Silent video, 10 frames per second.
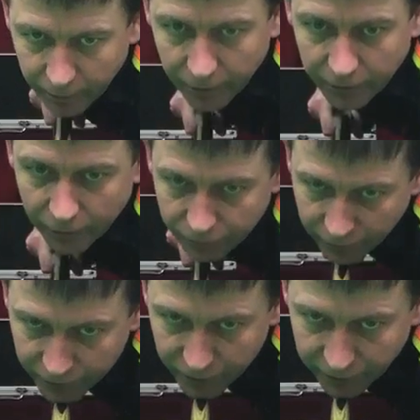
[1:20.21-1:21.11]
And at the
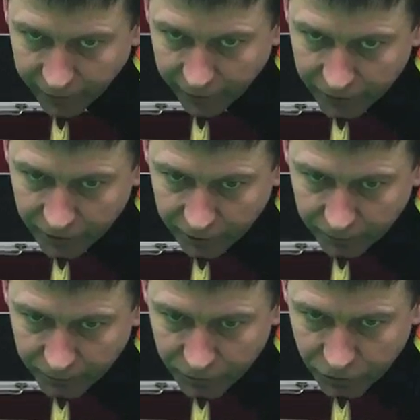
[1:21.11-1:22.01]
front of the
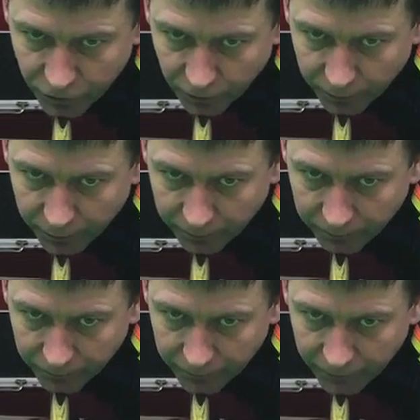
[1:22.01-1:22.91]
action, stop
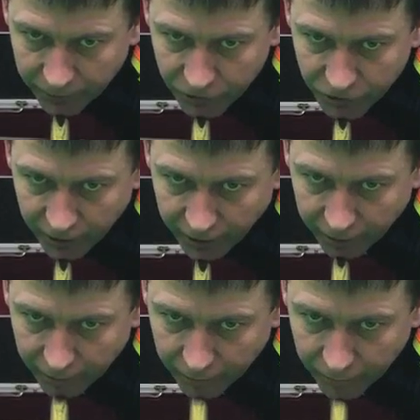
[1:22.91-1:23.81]
and
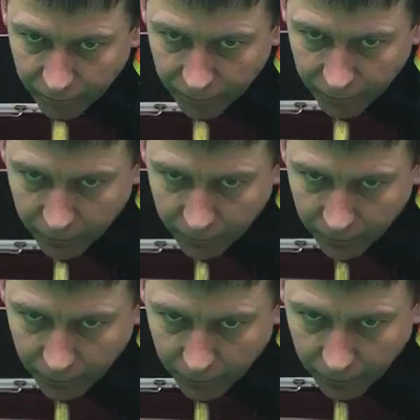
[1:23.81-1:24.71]
check.
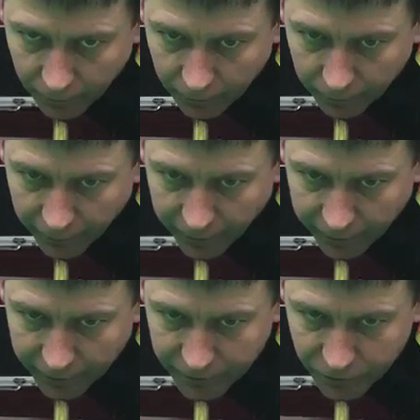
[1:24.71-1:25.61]
At the
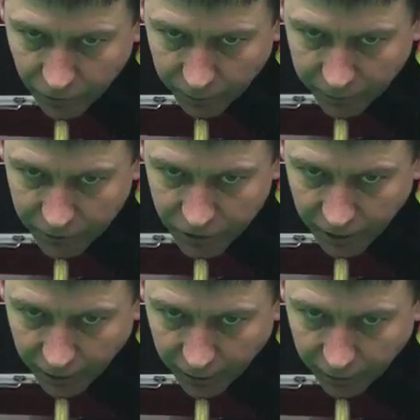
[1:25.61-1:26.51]
back, stop and
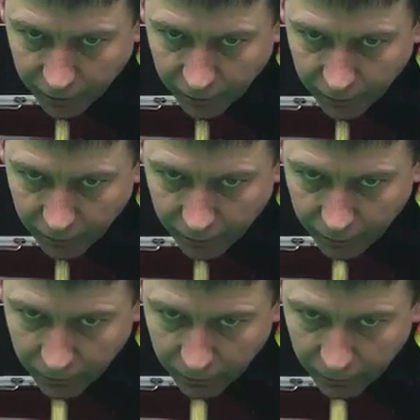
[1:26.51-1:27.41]
check.
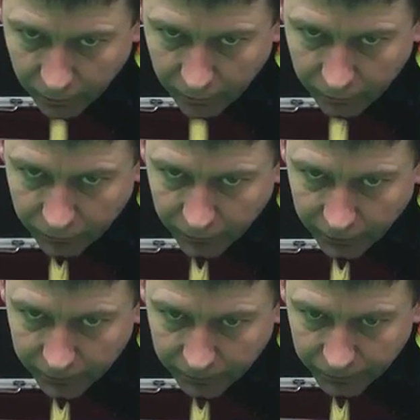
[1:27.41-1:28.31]
At the
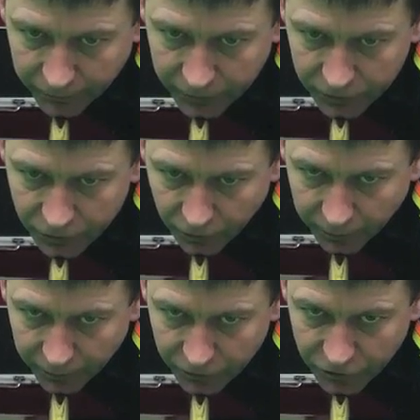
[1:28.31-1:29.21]
front,
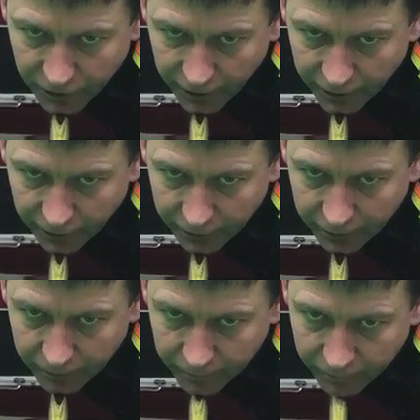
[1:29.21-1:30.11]
stop and check.
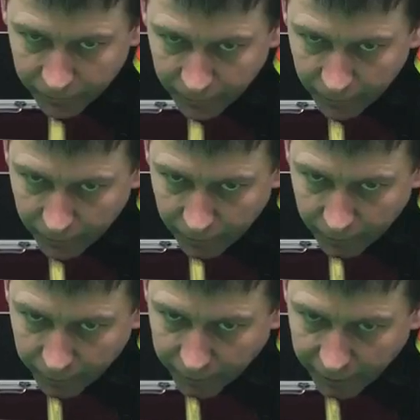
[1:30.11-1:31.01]
At the
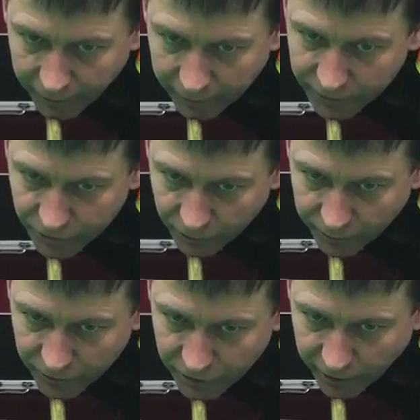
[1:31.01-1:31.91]
back,
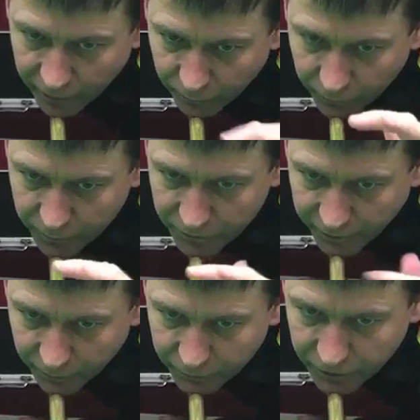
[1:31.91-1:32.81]
stop and check. Whoops,
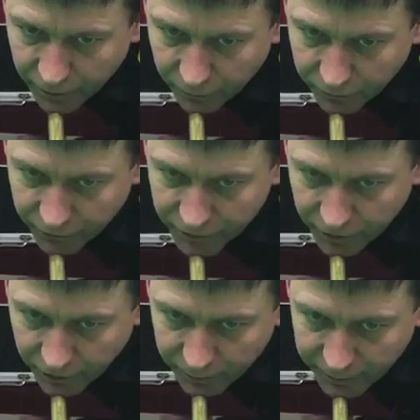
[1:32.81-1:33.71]
that one's come off to the
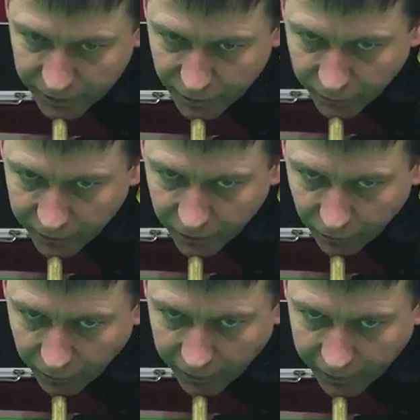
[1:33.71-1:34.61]
side of it, so I
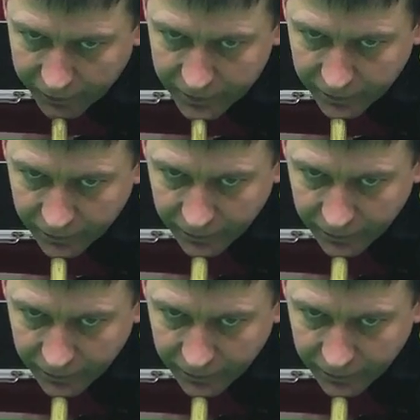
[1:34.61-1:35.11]
correct.